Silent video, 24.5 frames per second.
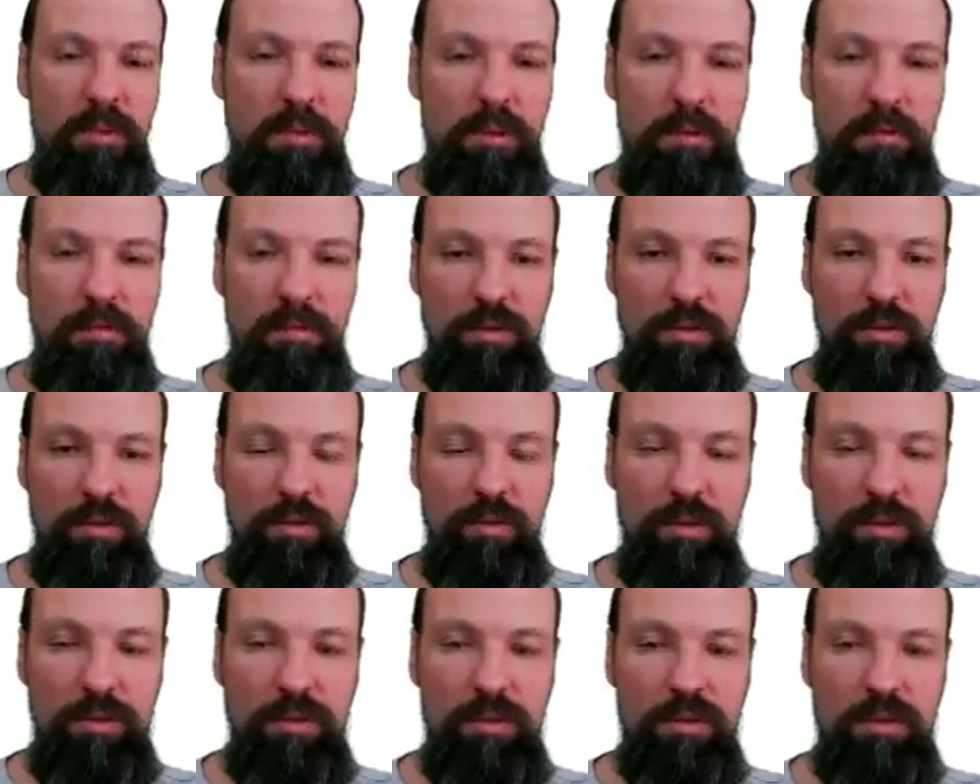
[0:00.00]
even
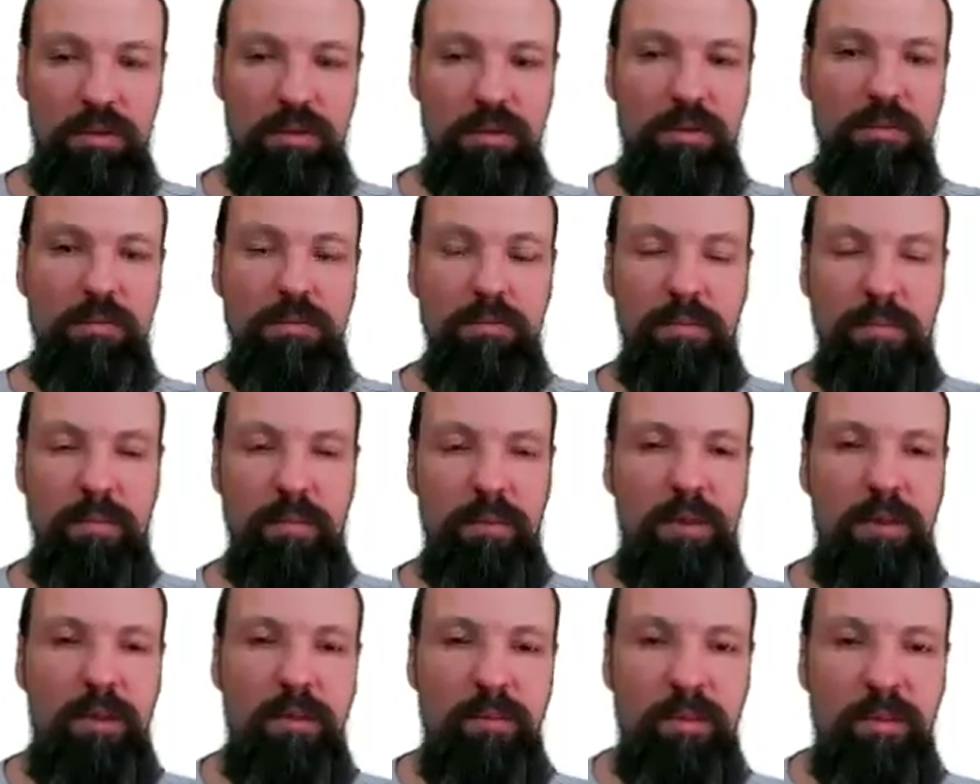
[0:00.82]
though it's
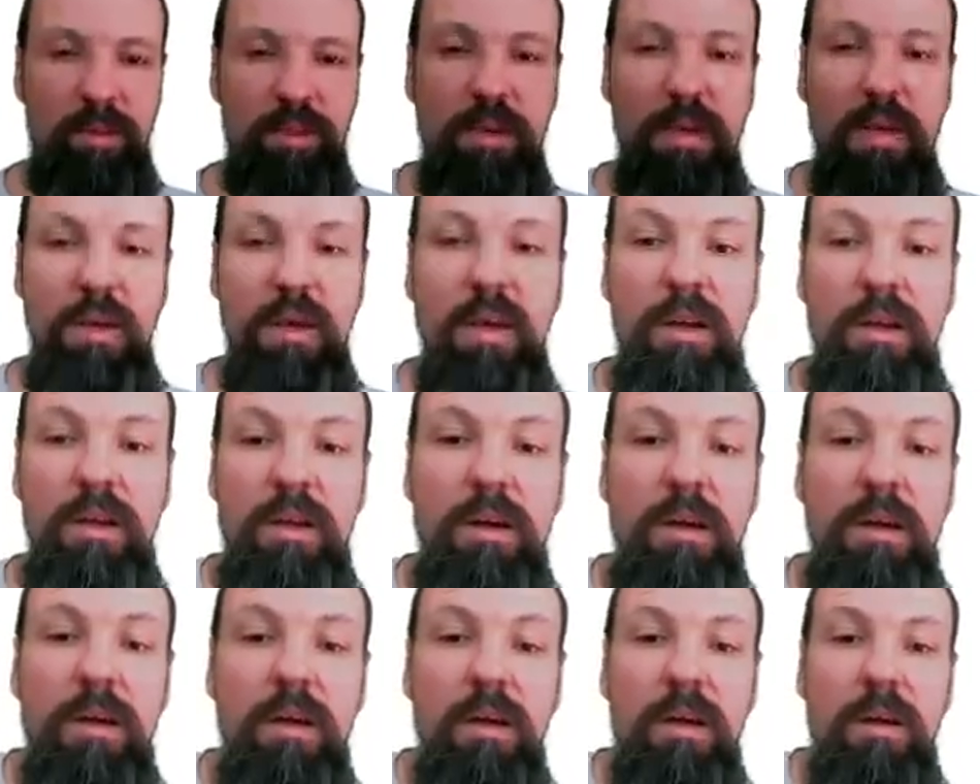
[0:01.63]
a limit.
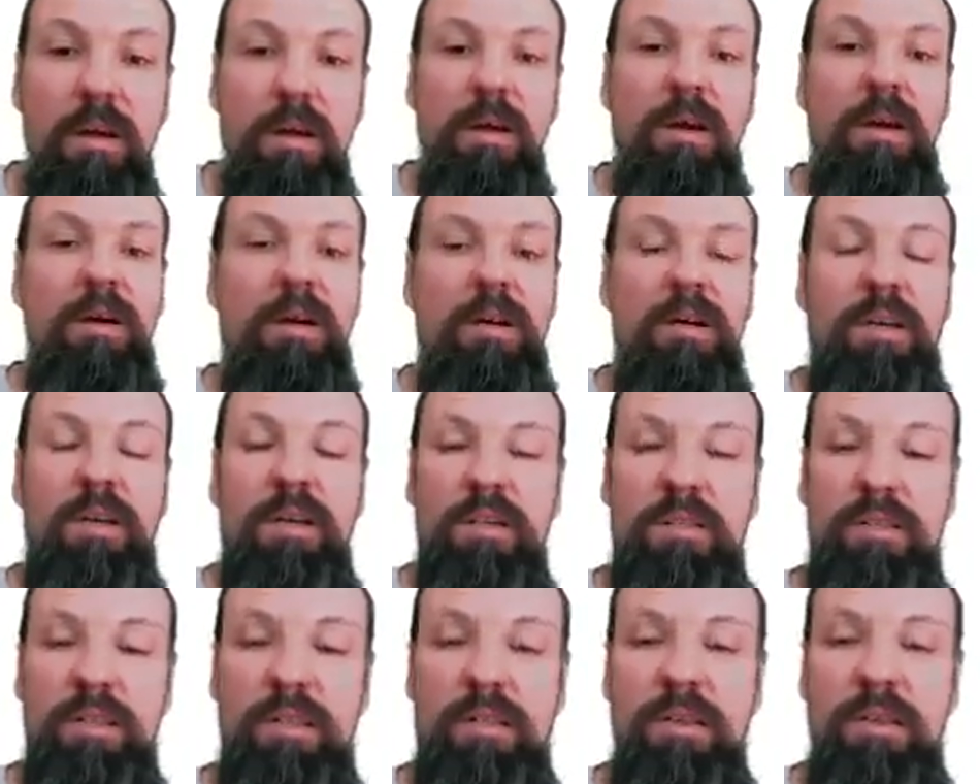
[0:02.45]

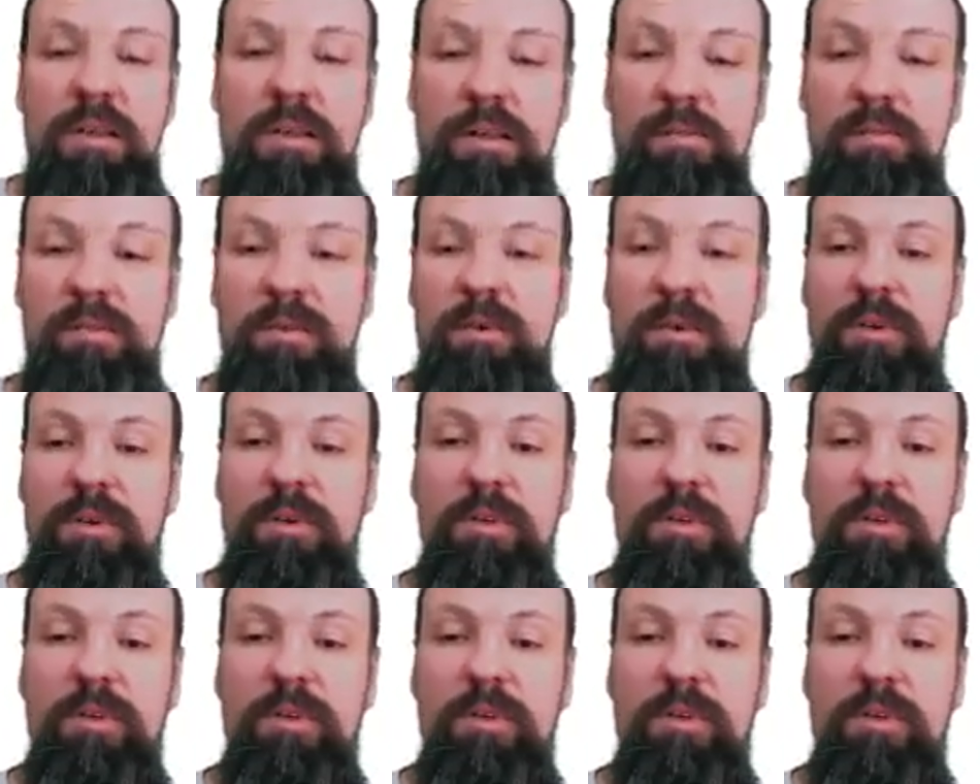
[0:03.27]
It's a theorem.